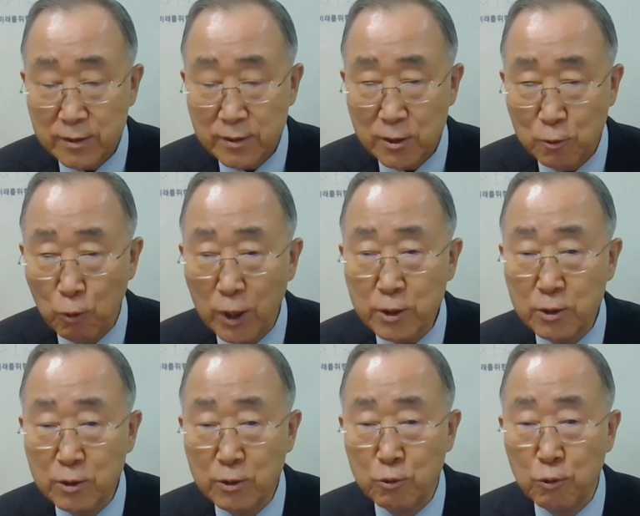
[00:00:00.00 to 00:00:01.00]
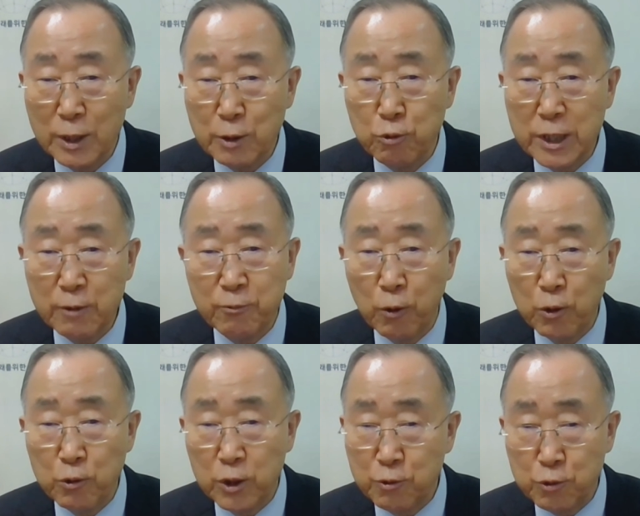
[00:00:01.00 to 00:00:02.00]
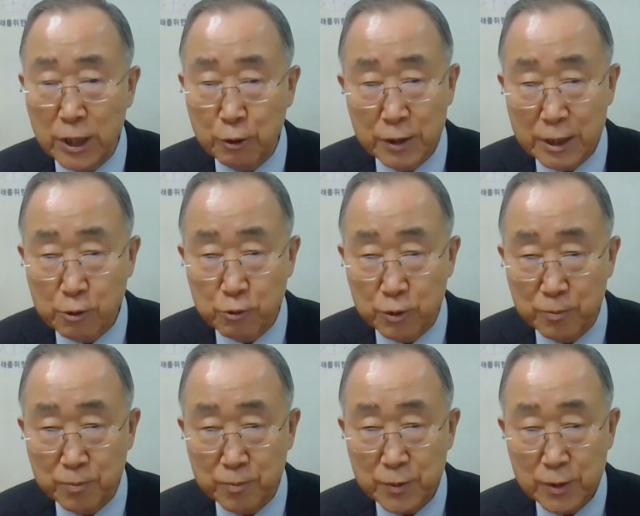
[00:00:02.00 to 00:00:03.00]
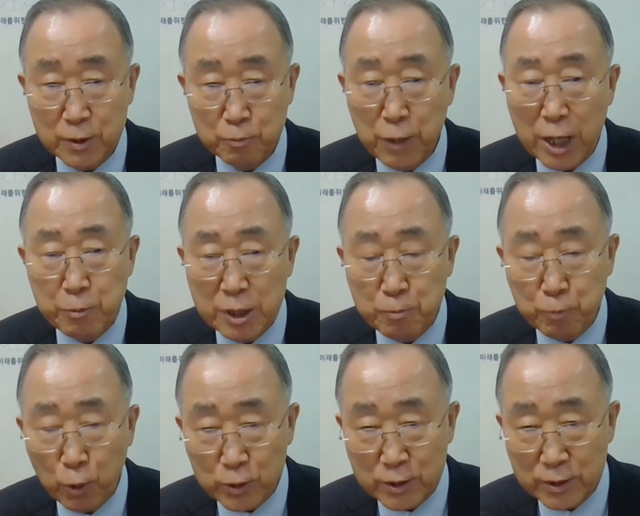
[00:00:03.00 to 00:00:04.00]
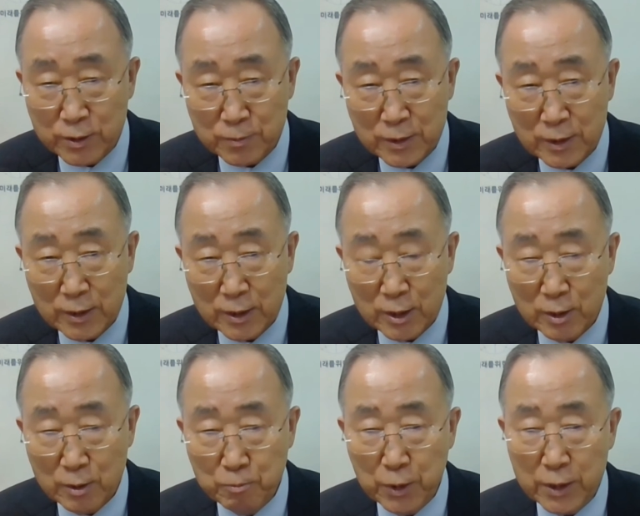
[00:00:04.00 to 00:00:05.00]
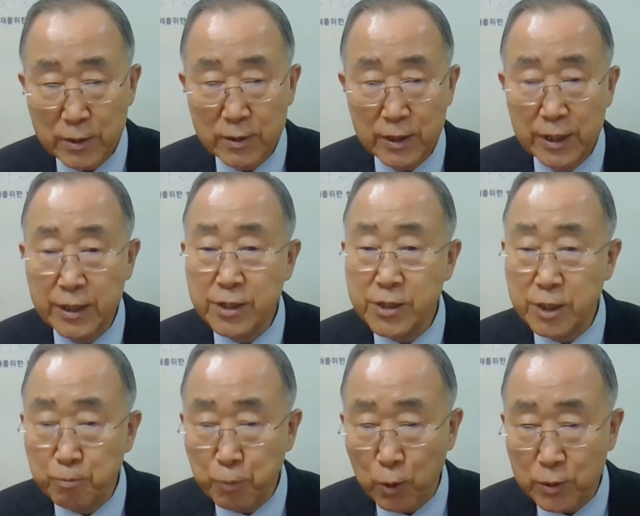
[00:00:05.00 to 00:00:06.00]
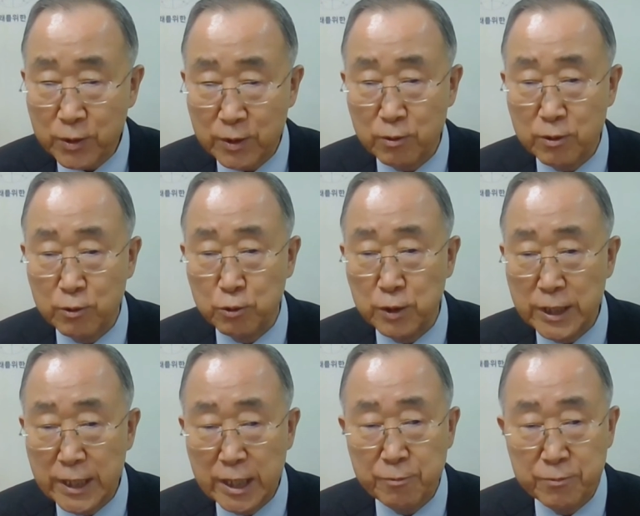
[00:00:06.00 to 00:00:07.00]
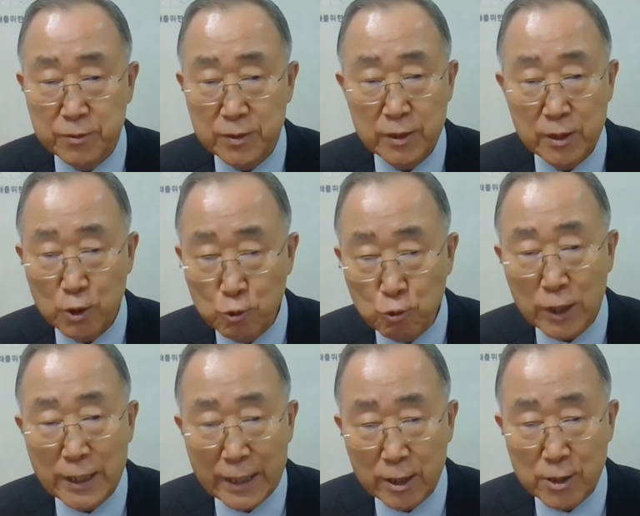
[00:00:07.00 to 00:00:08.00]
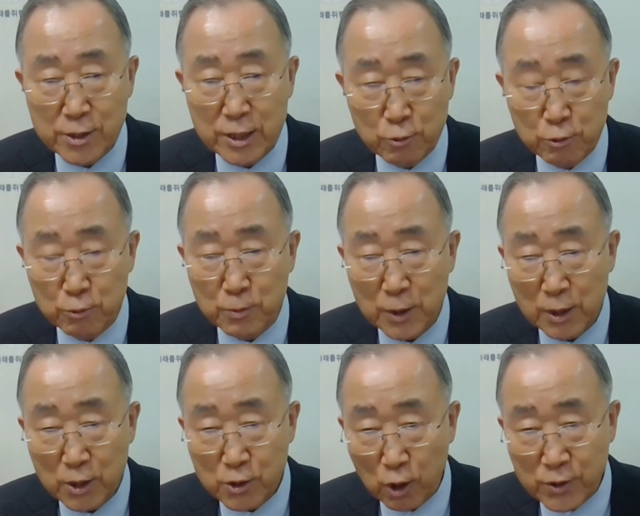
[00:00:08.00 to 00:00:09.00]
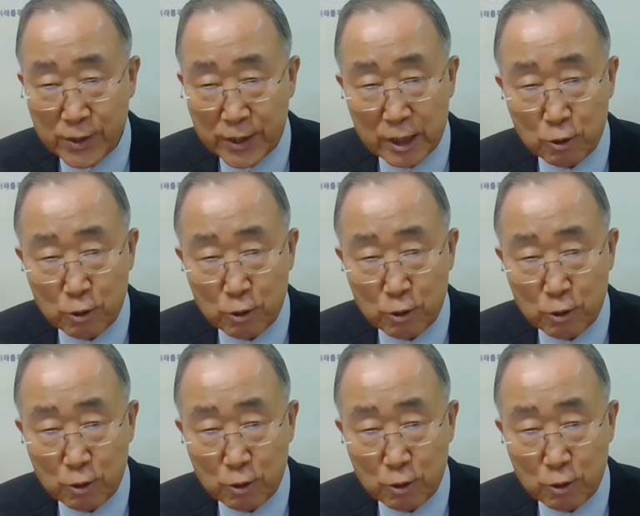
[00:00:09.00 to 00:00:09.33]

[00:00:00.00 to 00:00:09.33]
what you are doing for your generation may be important, but it is important to leave your legacy to succeeding